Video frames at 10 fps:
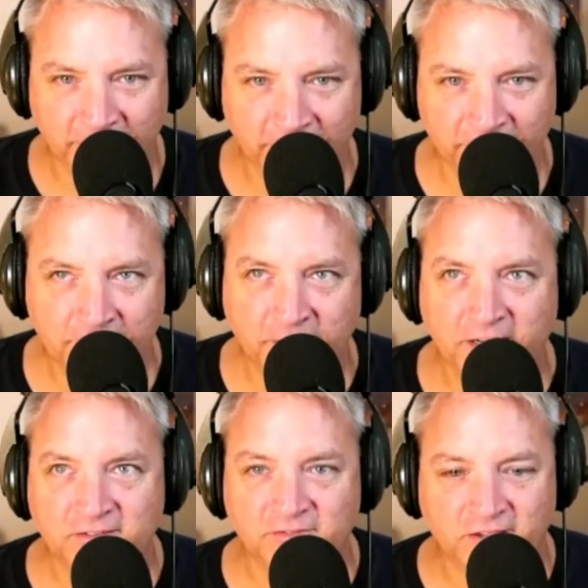He goes, that
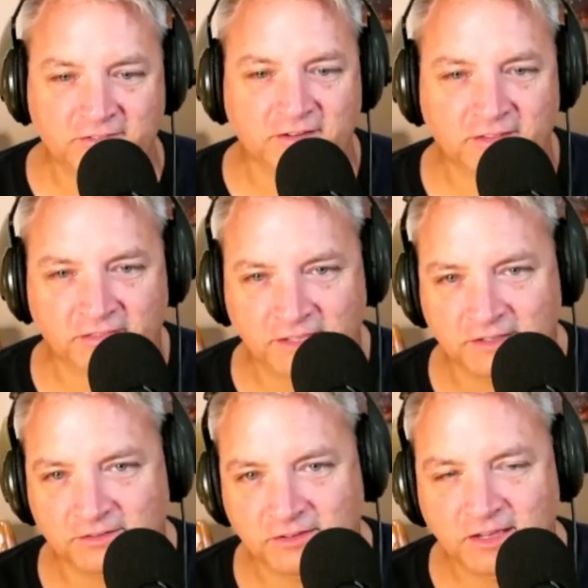money's invested in
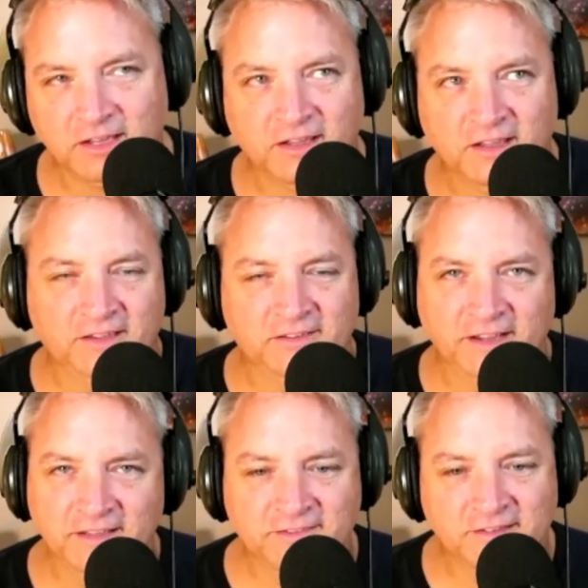things. He says,
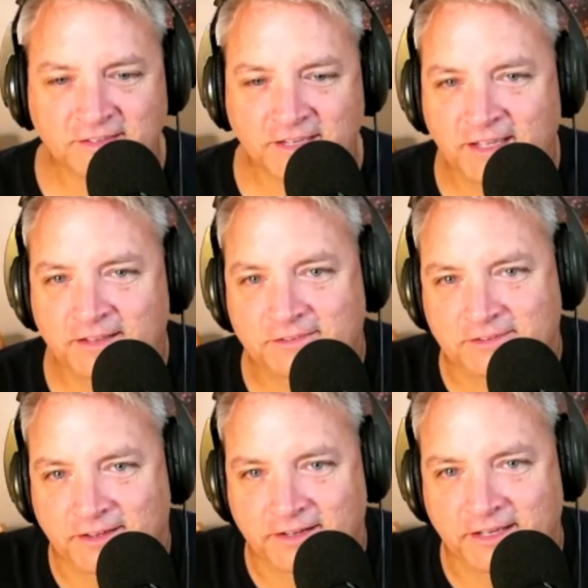I got 6
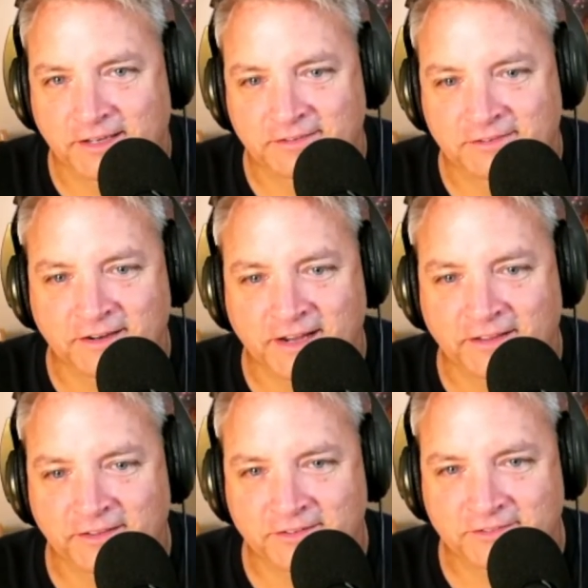kids. I got kids in
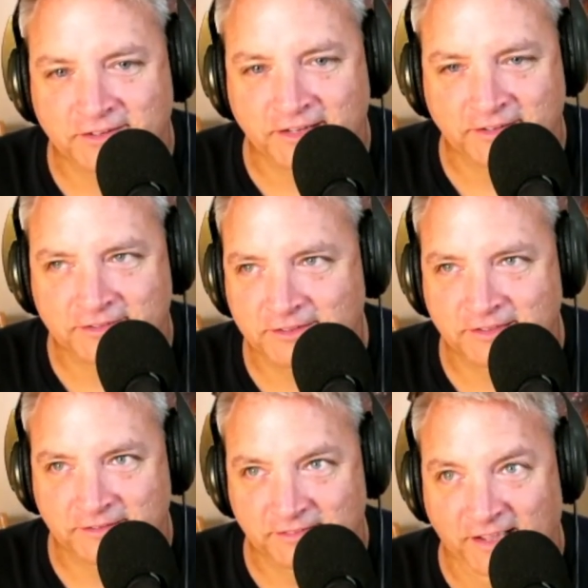college. He goes,
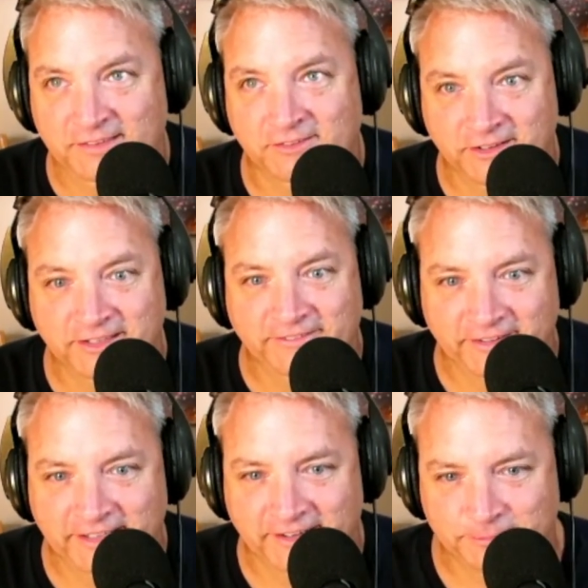that's a really,
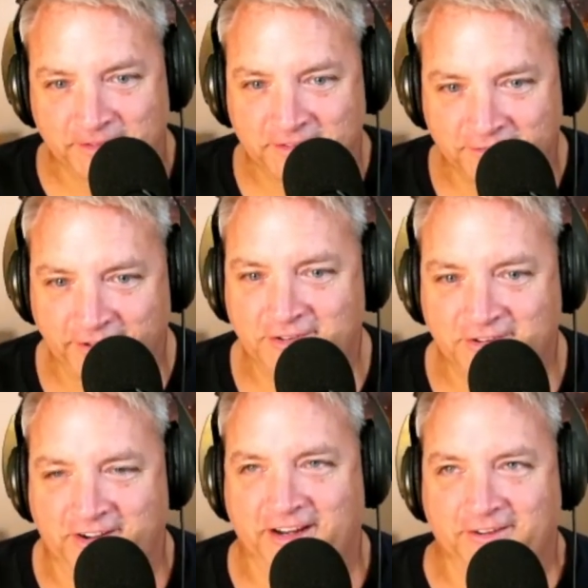really expensive
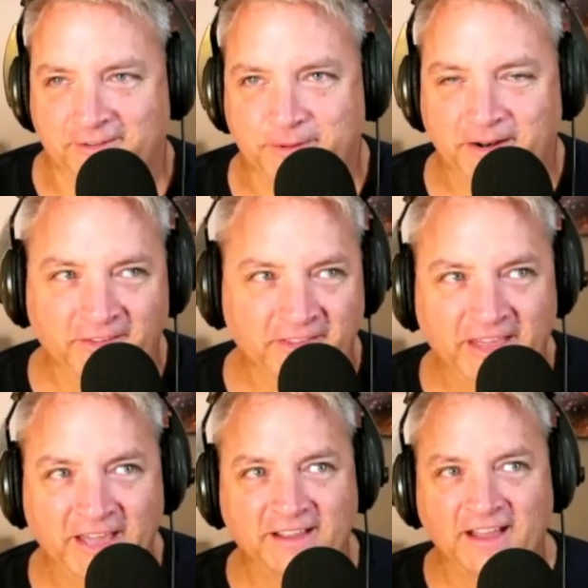venture. He goes, but not only
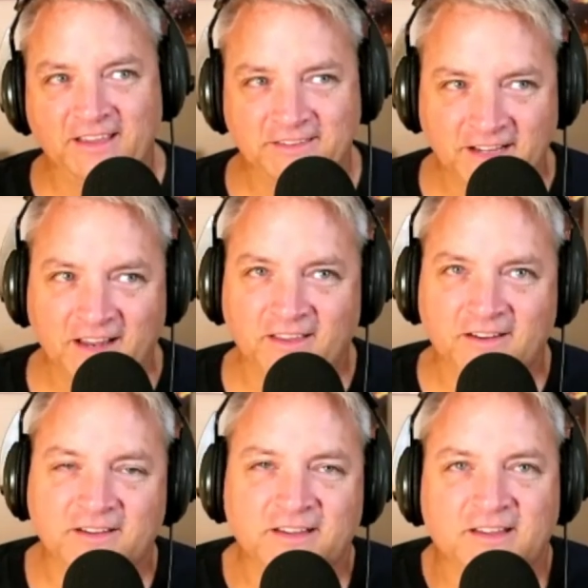that, I got a lot
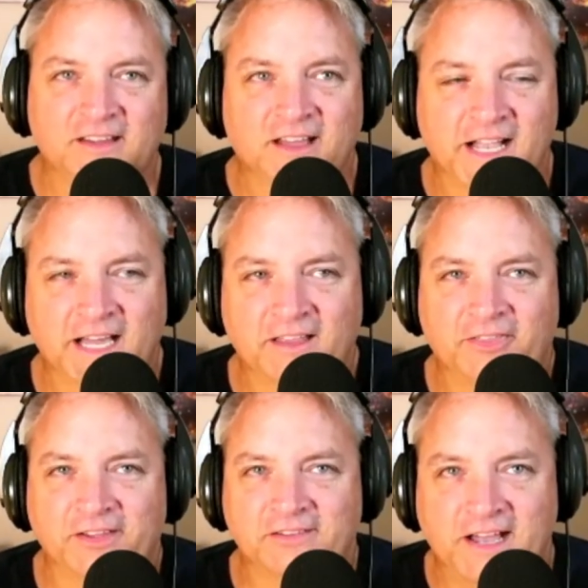of
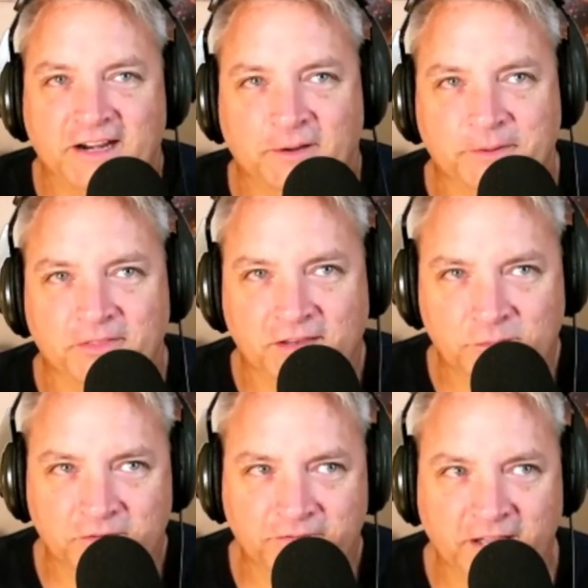things tied up in
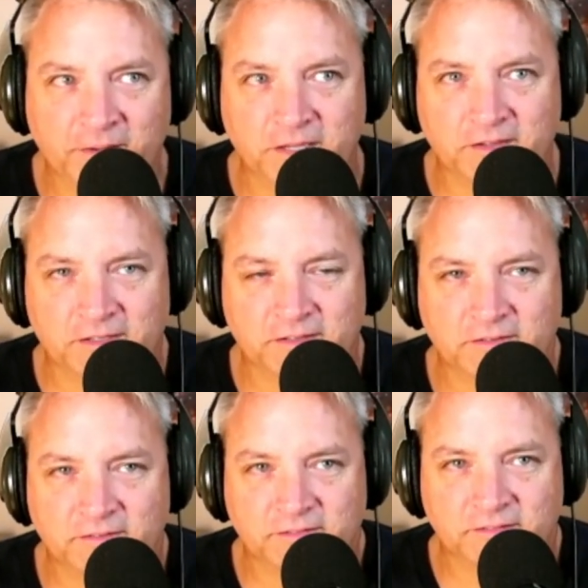things with family that
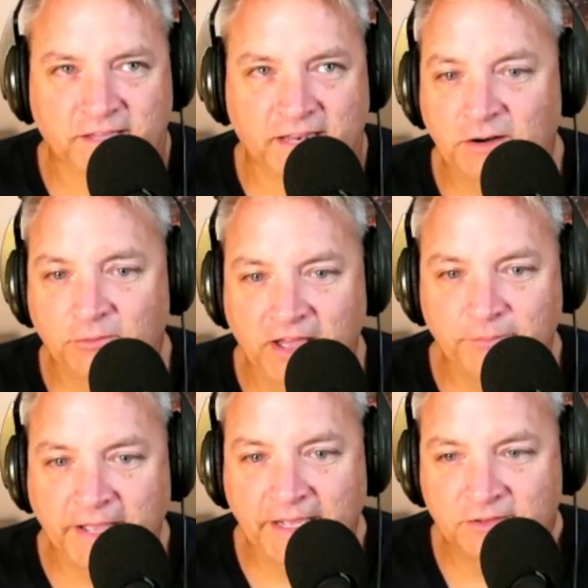I don't have
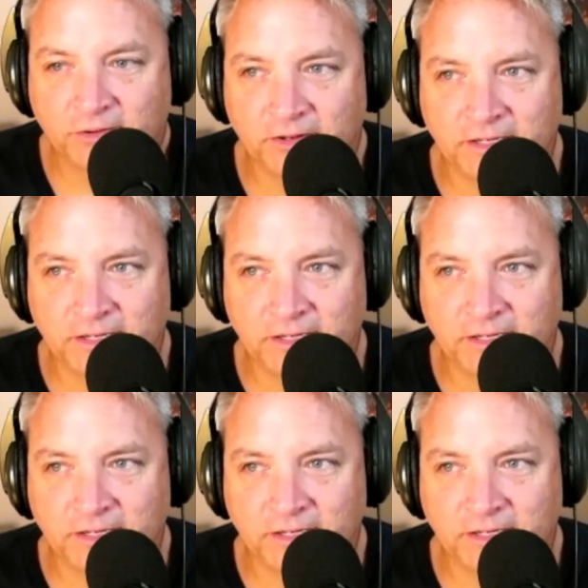my hands on.